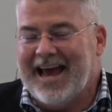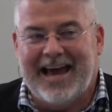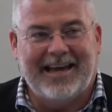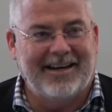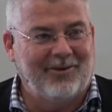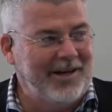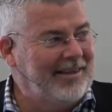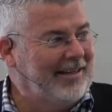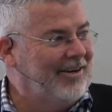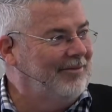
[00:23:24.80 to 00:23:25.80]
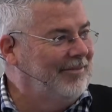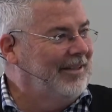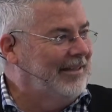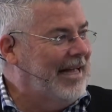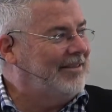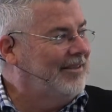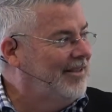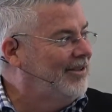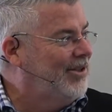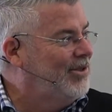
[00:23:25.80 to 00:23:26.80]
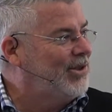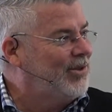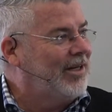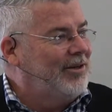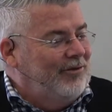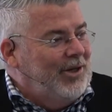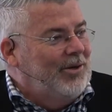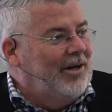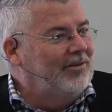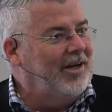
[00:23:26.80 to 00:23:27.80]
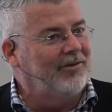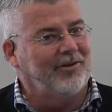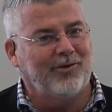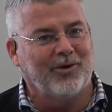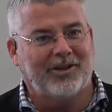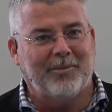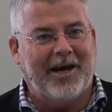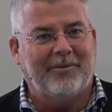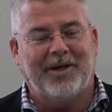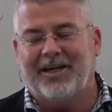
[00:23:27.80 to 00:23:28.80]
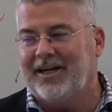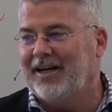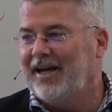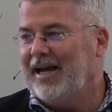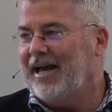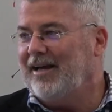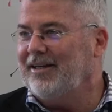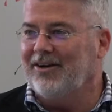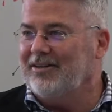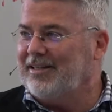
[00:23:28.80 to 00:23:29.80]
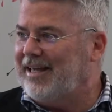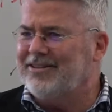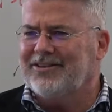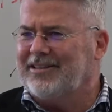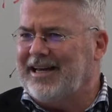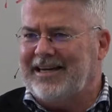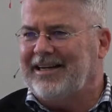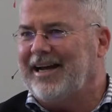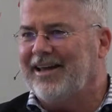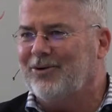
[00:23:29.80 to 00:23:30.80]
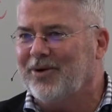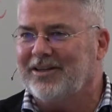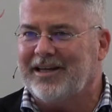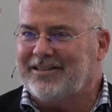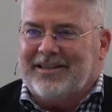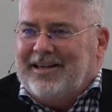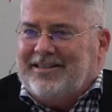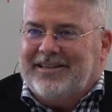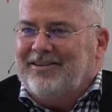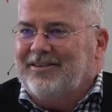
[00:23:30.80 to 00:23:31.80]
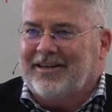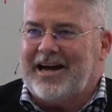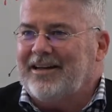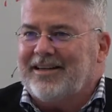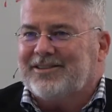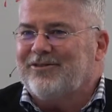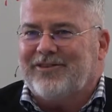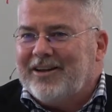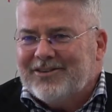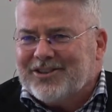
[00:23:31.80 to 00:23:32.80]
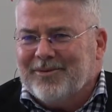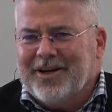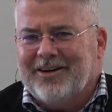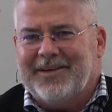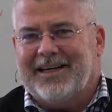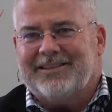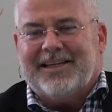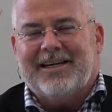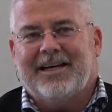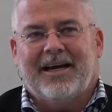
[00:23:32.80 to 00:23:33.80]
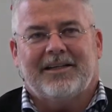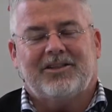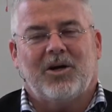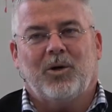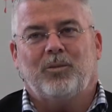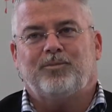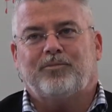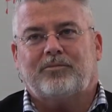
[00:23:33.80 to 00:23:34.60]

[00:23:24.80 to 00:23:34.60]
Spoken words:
and we think that's a little too strict a view of the fourth commandment, and, you know, the kids are getting together with, it's in the context of fellowship, you know, I mean, that's," so